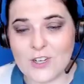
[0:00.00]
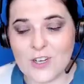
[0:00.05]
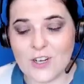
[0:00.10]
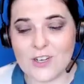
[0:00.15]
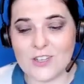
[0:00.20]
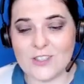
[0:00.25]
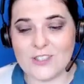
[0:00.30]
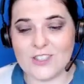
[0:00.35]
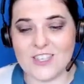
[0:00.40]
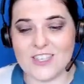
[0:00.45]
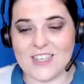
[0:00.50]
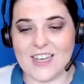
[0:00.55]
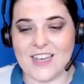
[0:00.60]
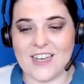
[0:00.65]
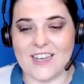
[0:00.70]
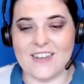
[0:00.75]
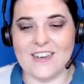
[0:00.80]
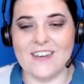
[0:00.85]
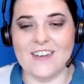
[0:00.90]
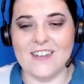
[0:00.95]
course awesome. you
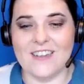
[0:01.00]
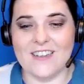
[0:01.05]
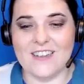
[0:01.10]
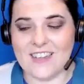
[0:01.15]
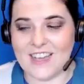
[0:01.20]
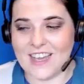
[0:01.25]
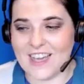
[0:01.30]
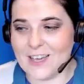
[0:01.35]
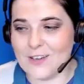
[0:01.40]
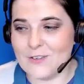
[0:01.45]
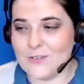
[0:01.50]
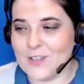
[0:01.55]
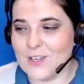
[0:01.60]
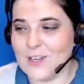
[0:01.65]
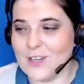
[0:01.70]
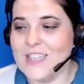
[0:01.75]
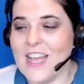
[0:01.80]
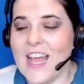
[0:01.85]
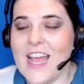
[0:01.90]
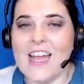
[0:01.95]
can. It yeah, of
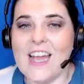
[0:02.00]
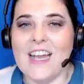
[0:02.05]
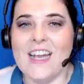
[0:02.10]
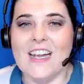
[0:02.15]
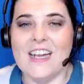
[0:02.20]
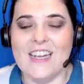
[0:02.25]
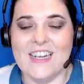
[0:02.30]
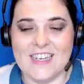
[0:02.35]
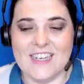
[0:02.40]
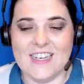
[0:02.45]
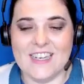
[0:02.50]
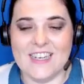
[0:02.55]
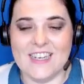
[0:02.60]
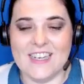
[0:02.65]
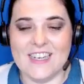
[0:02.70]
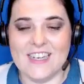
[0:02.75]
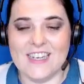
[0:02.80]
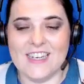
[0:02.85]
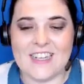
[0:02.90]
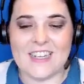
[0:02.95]
course. Special.
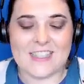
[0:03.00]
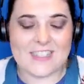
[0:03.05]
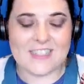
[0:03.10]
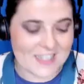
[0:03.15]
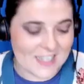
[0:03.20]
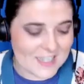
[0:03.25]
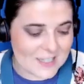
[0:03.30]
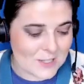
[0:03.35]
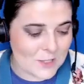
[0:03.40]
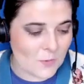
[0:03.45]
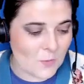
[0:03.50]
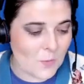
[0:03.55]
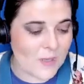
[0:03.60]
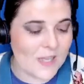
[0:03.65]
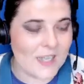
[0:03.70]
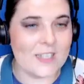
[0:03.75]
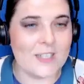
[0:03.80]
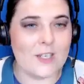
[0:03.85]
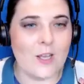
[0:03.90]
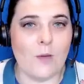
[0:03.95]
It's it's a yeah.
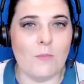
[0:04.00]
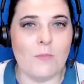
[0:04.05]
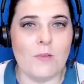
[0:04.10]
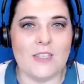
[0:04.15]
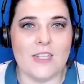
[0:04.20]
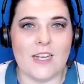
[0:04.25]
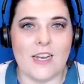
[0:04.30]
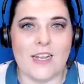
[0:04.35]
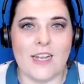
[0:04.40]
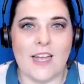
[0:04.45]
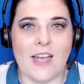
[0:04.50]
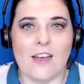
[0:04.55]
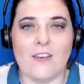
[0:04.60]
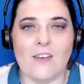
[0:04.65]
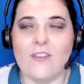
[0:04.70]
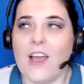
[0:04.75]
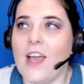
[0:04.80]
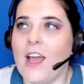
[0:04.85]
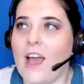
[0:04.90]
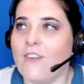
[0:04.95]
weird hobby that I
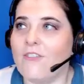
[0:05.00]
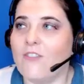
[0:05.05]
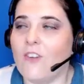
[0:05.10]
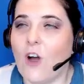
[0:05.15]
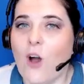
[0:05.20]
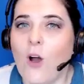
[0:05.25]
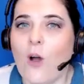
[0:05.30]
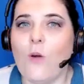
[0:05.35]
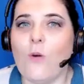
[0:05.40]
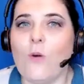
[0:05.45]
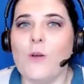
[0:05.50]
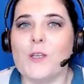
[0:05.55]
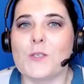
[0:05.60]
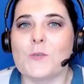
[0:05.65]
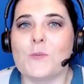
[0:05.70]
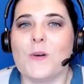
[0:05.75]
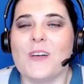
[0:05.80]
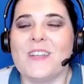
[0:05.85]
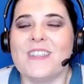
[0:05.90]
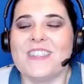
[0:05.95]
have. I've always
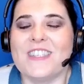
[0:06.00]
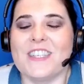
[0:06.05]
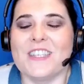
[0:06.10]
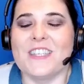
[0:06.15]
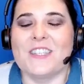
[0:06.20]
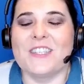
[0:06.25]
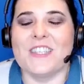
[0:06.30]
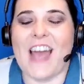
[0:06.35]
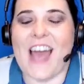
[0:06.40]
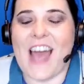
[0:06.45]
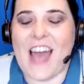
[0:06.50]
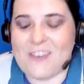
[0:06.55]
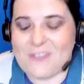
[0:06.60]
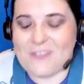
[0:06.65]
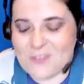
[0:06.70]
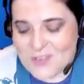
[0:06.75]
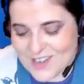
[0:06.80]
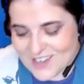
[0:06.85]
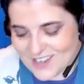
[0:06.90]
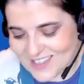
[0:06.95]
wanted to
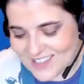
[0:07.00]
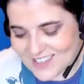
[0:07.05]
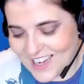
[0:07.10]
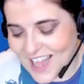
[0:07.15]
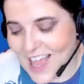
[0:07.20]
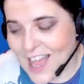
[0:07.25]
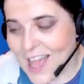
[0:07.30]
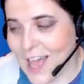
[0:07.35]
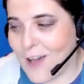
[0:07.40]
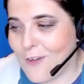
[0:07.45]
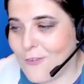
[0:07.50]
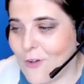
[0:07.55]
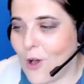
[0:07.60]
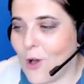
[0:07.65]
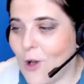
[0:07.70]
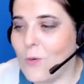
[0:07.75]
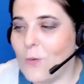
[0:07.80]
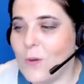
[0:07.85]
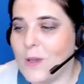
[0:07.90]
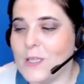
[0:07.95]
have one. I've
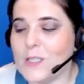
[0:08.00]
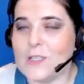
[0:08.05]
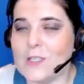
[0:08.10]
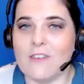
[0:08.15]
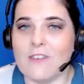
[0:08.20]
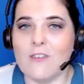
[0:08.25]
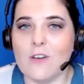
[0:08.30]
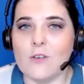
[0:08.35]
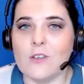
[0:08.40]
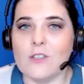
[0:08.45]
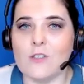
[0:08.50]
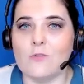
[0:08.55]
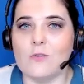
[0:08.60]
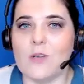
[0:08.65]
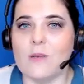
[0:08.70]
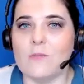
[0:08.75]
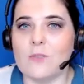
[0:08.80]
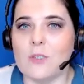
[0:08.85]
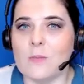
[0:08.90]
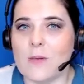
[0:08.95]
always oh, I've yeah, always
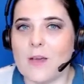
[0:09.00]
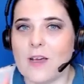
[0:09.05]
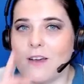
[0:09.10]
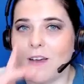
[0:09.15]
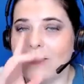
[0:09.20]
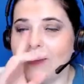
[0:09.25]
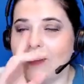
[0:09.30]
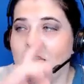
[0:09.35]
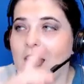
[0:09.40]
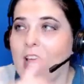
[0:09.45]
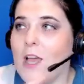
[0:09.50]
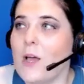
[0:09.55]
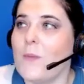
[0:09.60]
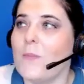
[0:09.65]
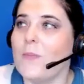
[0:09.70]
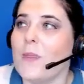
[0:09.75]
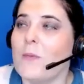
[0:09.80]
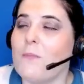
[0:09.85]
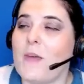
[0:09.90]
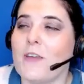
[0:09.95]
dreamt yeah. about
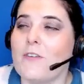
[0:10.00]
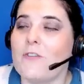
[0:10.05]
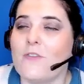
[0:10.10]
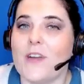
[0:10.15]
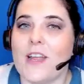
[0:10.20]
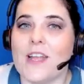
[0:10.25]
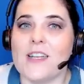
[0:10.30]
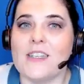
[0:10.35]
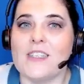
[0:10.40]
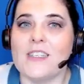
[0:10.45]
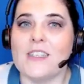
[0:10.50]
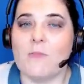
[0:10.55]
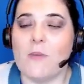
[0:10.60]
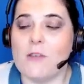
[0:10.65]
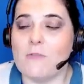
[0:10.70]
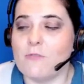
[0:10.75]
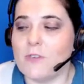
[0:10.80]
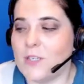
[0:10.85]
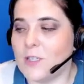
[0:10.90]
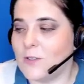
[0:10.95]
my friend, my
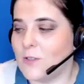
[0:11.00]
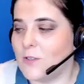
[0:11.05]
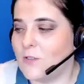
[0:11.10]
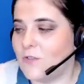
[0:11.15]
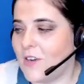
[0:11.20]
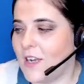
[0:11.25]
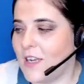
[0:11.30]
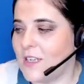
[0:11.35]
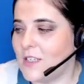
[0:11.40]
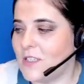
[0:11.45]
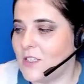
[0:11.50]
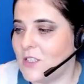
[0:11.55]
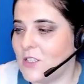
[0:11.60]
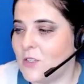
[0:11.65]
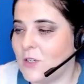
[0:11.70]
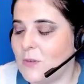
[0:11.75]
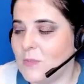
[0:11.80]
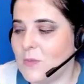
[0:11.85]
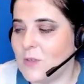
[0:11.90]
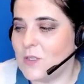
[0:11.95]
really good friend
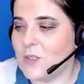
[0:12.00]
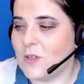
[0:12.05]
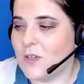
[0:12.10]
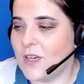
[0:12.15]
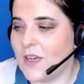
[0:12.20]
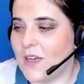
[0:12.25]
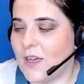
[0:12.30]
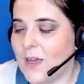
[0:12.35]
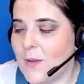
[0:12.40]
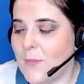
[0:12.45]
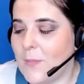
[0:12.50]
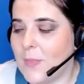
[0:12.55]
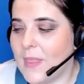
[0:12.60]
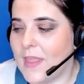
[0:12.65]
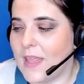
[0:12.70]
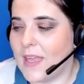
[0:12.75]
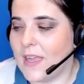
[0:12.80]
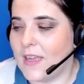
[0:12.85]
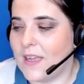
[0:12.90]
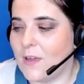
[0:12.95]
took me to her
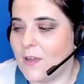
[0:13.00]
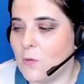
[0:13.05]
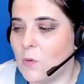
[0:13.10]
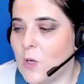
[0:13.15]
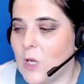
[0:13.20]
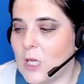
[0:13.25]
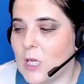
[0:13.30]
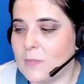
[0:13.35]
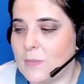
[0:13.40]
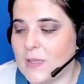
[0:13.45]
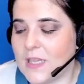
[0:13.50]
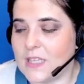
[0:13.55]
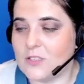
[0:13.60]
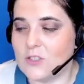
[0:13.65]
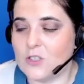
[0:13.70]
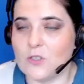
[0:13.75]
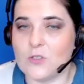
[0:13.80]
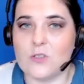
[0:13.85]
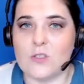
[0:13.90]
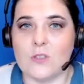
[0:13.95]
um, uh, workplace.
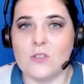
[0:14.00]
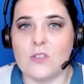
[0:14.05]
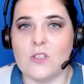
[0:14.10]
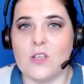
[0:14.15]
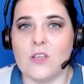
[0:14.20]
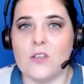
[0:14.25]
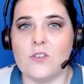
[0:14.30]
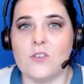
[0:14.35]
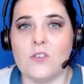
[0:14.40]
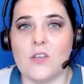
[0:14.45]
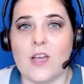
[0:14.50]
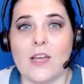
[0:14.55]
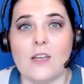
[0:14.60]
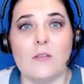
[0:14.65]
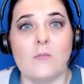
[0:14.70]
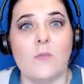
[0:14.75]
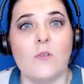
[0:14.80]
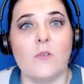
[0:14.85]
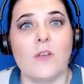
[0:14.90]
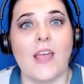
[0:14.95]
She used to teach
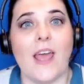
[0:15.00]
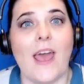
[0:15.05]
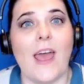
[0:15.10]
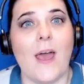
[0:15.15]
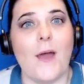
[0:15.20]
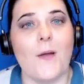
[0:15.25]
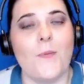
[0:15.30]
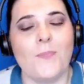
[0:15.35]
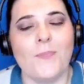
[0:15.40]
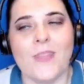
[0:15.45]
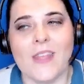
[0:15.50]
animal care